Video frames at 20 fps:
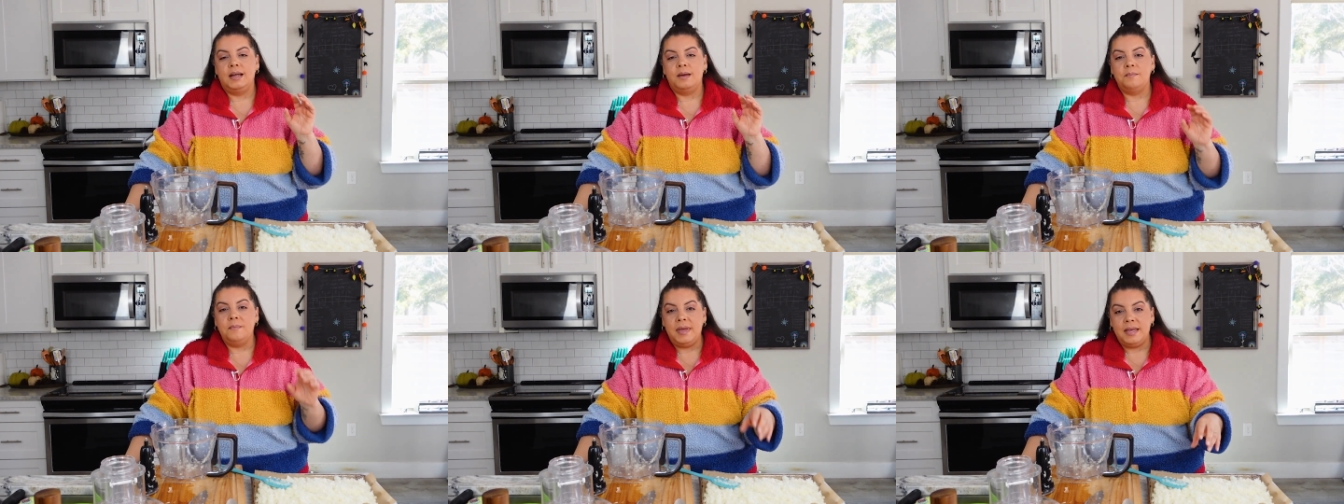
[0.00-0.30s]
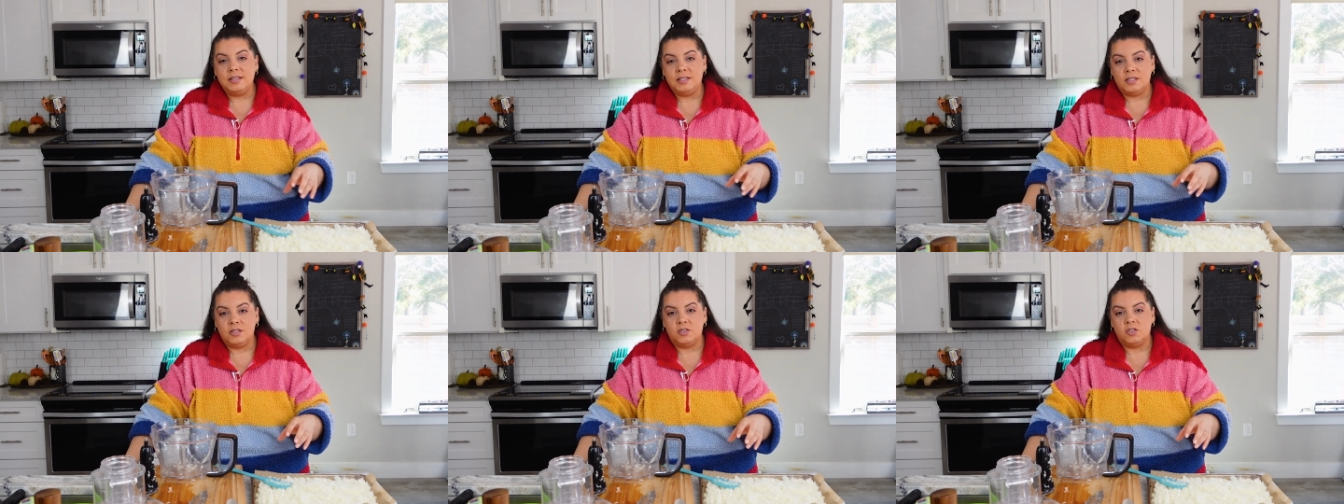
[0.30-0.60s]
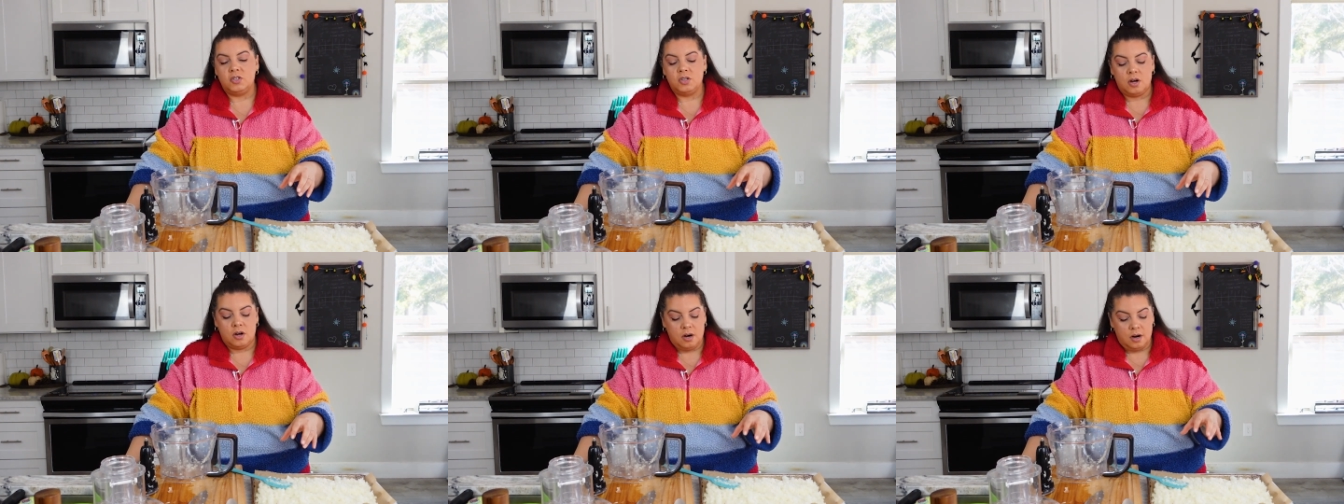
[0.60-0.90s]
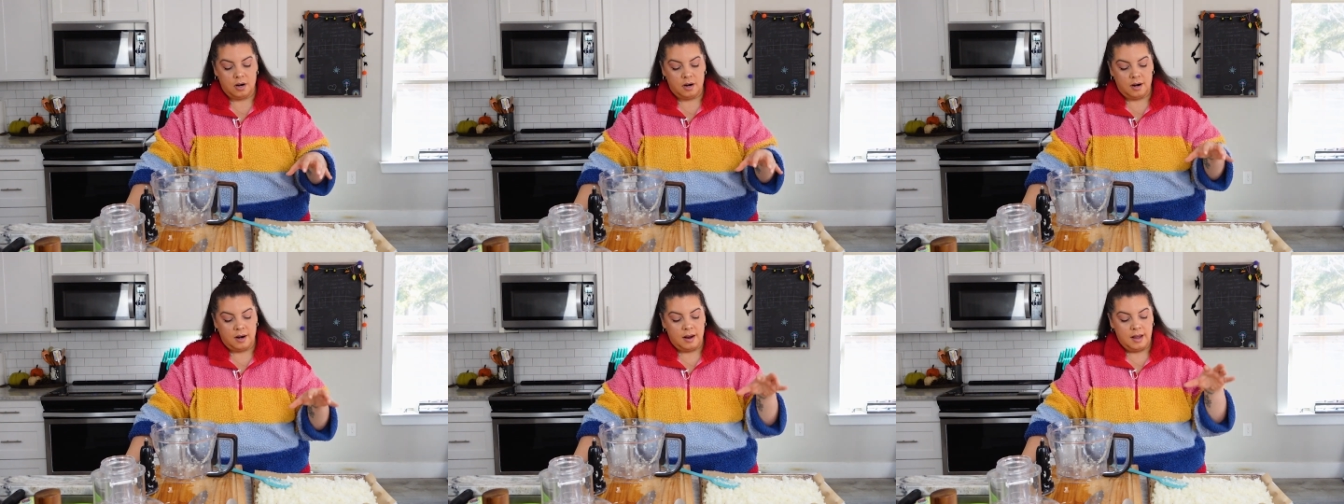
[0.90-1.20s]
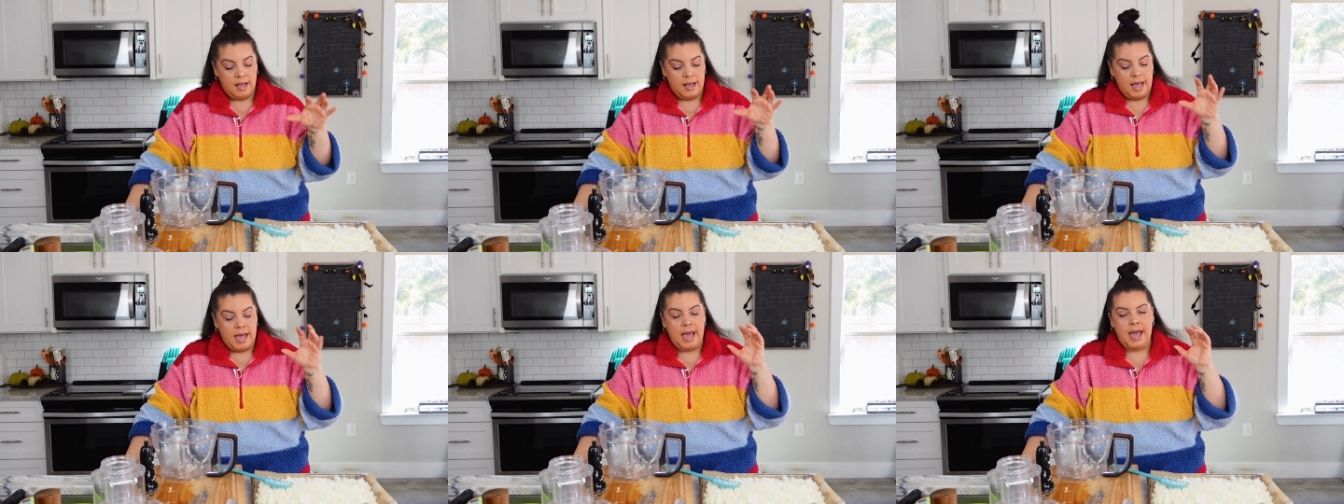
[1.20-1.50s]
a mason jar
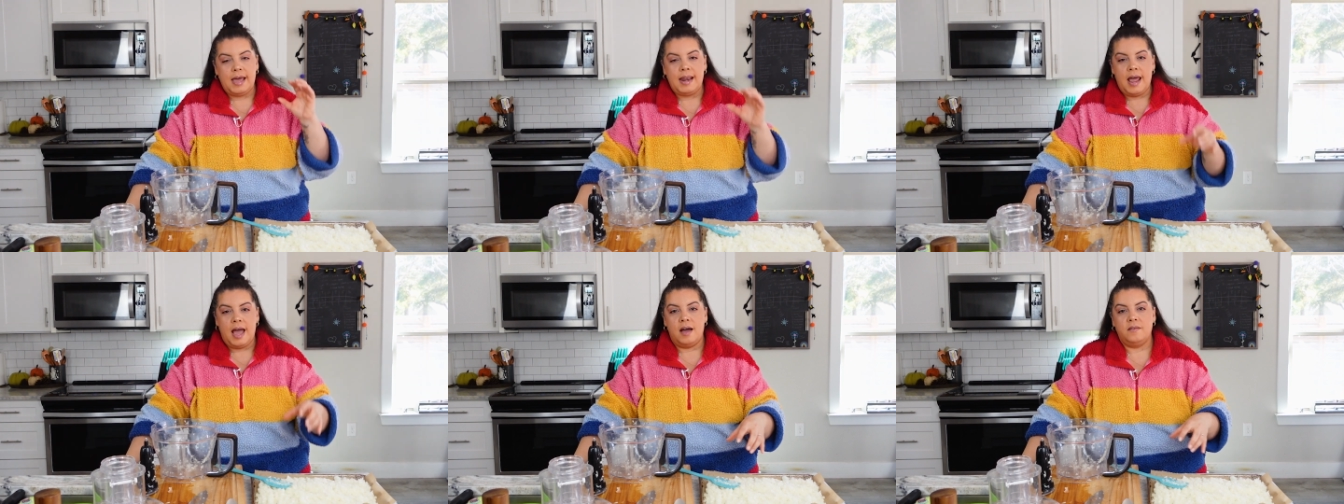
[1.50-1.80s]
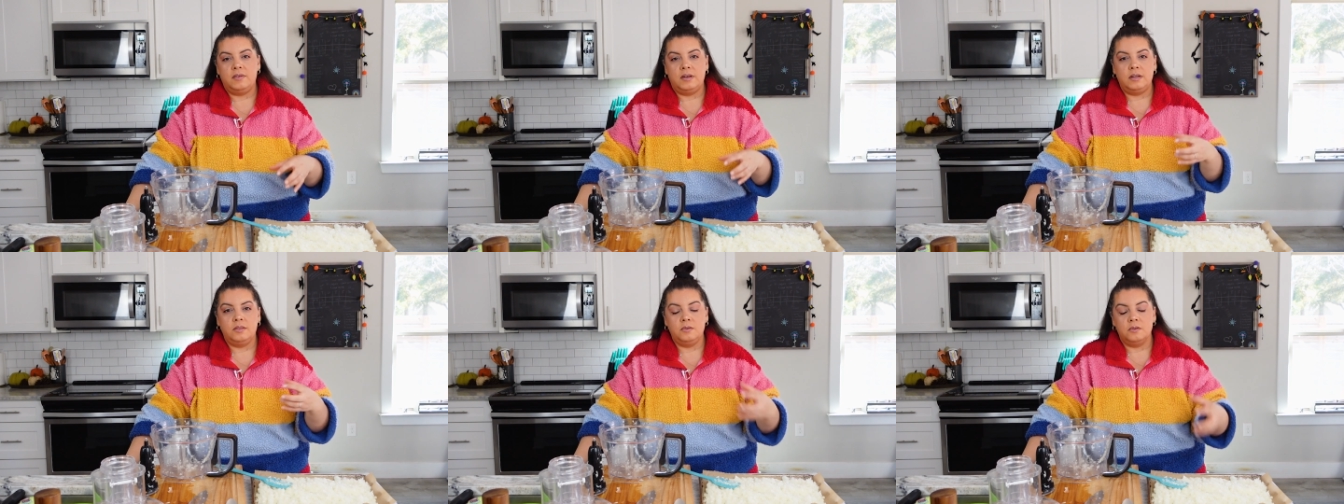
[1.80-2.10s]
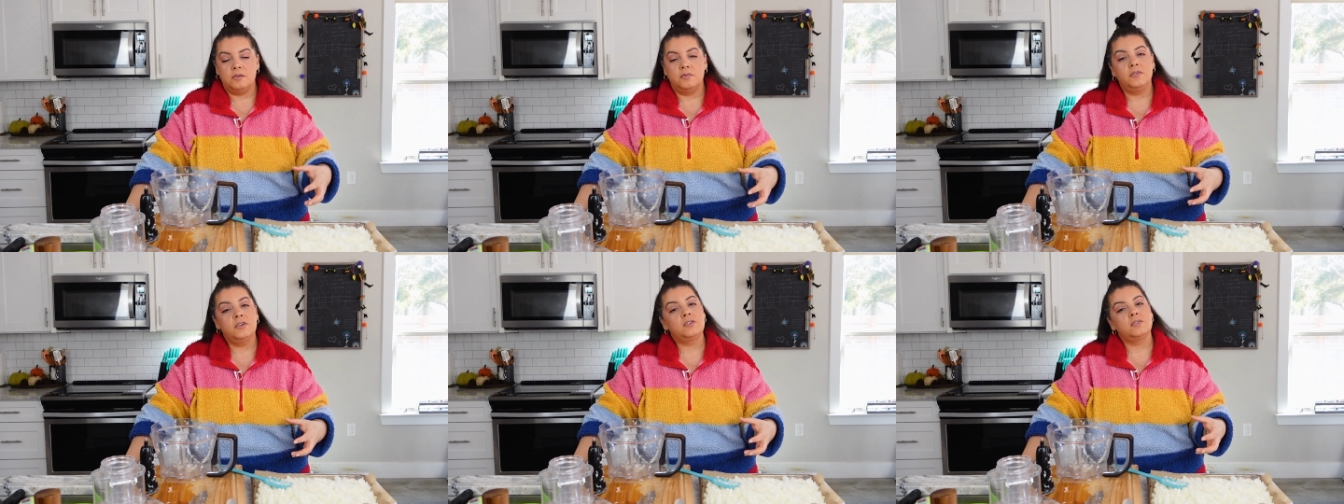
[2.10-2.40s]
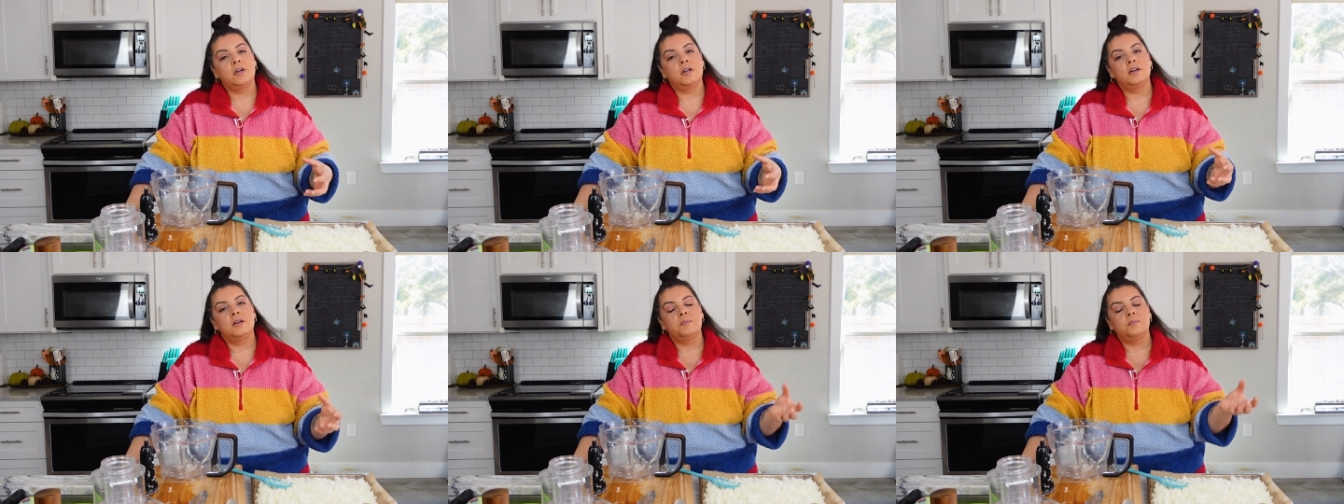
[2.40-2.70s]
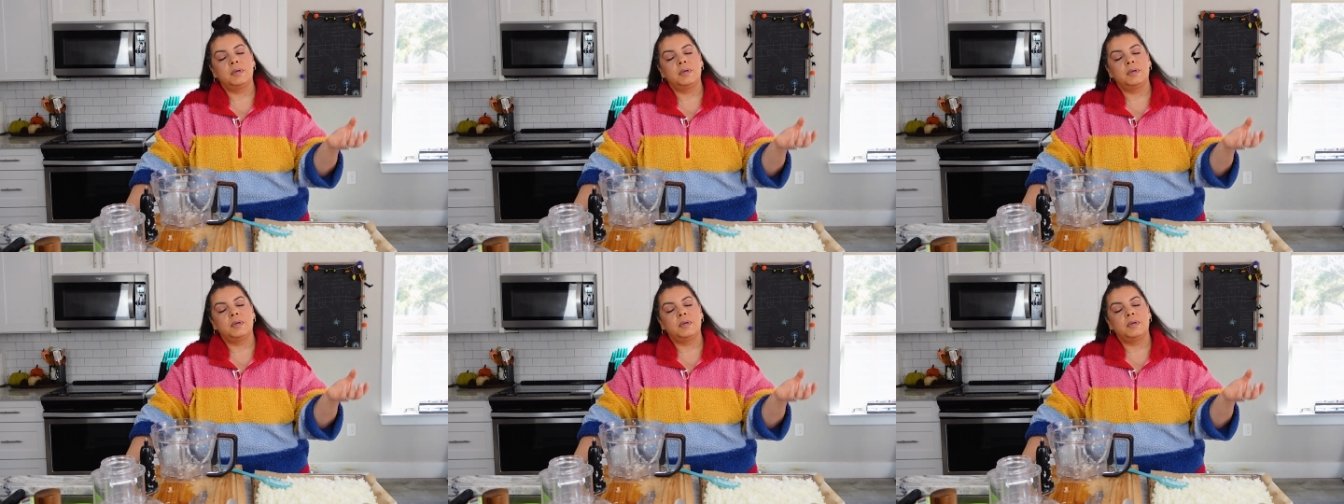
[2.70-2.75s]
and have it in the refrigerator,